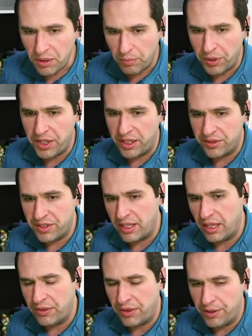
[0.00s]
But you can see
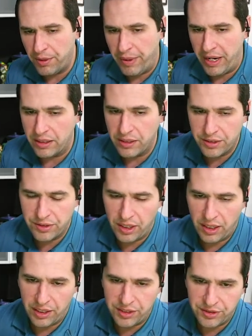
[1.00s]
that the demand
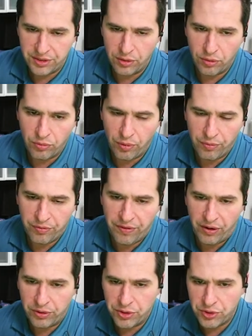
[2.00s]
is still
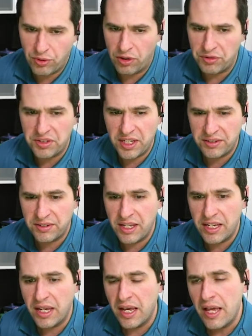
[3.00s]
fairly strong.
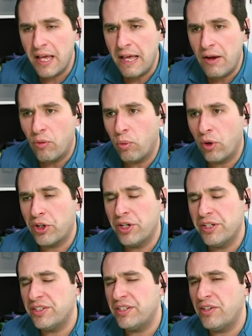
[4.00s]
Disty, we're going
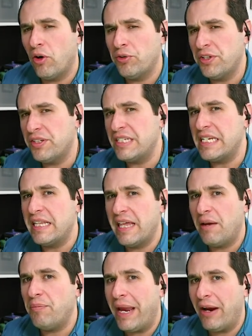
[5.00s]
to start to see
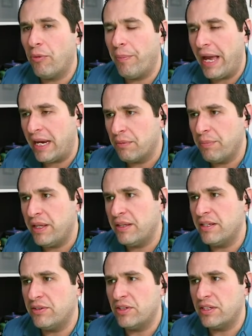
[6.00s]
that pare back a
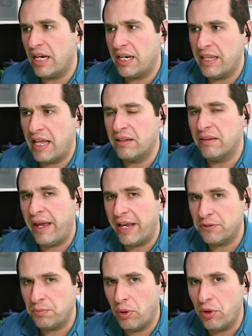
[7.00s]
bit. This is kind of that
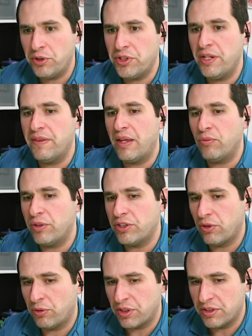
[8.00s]
last push, and then we
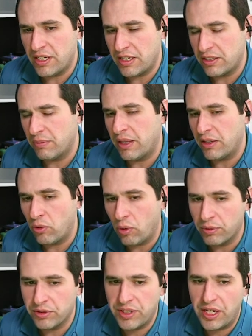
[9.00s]
start to see some of that
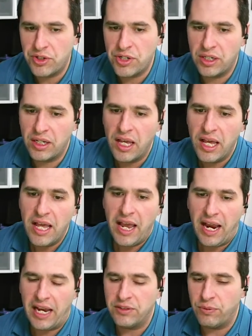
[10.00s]
normalization.
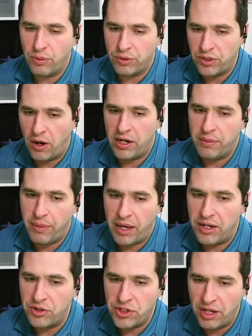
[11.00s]
As we were talking
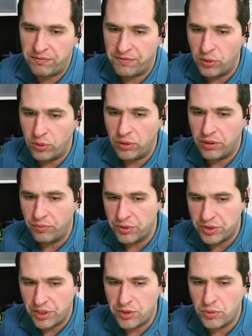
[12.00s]
about in jet fuel and
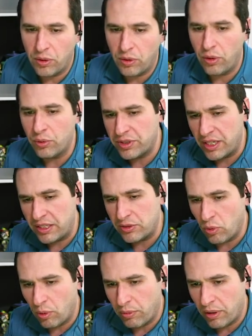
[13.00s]
residual, those
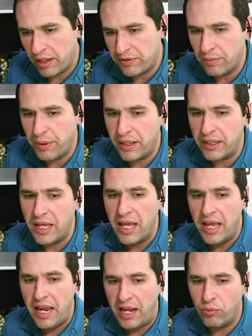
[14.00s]
things normalized a bit.
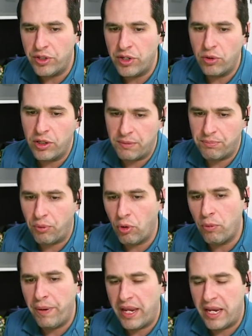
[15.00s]
And when you look at
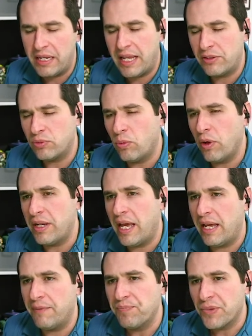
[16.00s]
propane, that's one
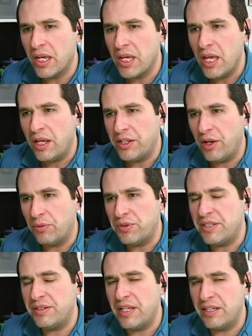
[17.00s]
that, you know,
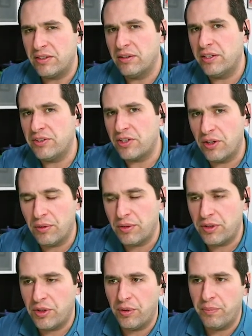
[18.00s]
distillate's going
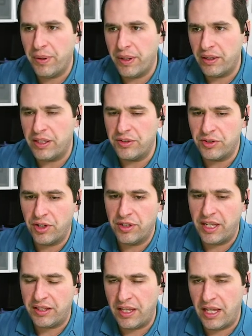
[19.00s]

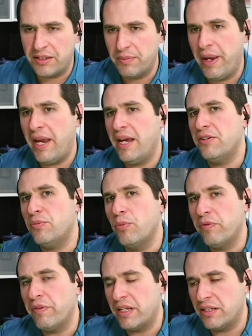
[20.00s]
to get that demand
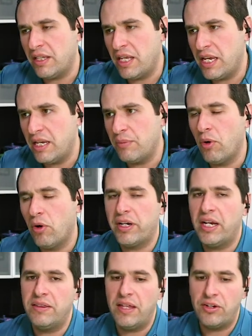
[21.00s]
moving into the heating
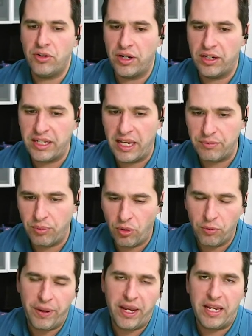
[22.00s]
market. Then you're going to get
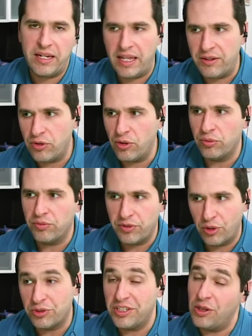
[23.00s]
propane, and
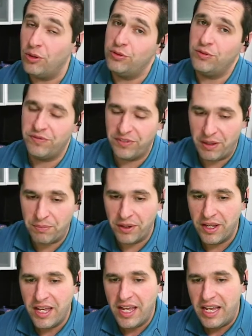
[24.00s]
you'll see those flip.
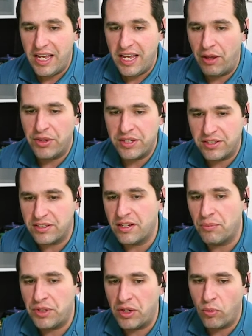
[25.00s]
Now, this is
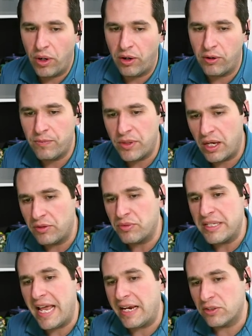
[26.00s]
something where the
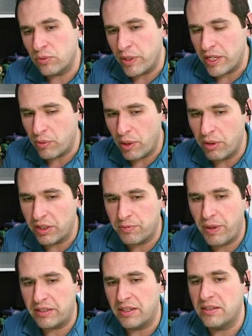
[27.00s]
next week we would
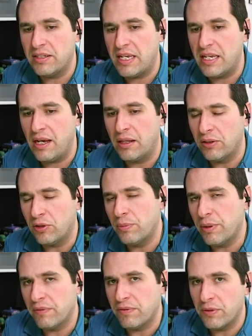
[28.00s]
expect to see a little
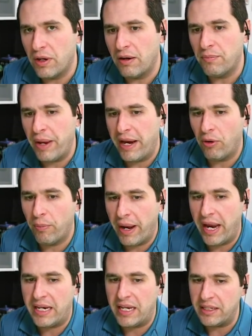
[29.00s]
bit of a pare
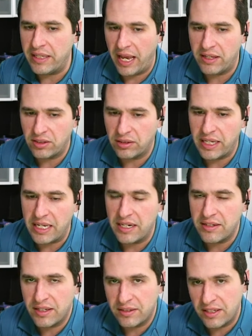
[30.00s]
back gasoline
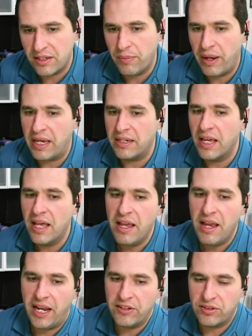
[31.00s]
and disty demand,
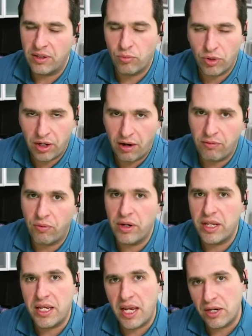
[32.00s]
and some
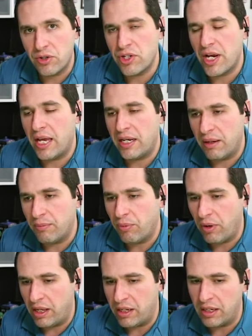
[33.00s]
recovery in jet and
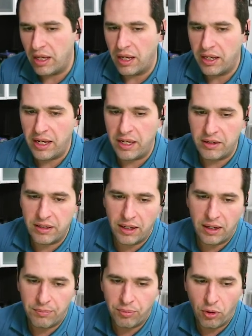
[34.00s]

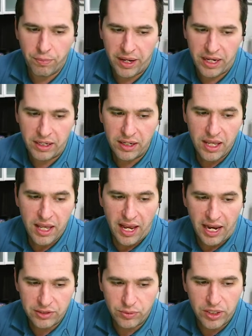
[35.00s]
propane
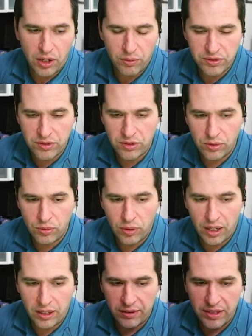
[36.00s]
as we go into
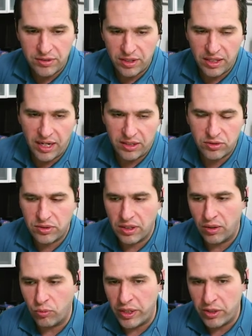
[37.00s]
the next
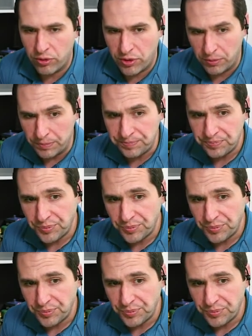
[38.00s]
week or two.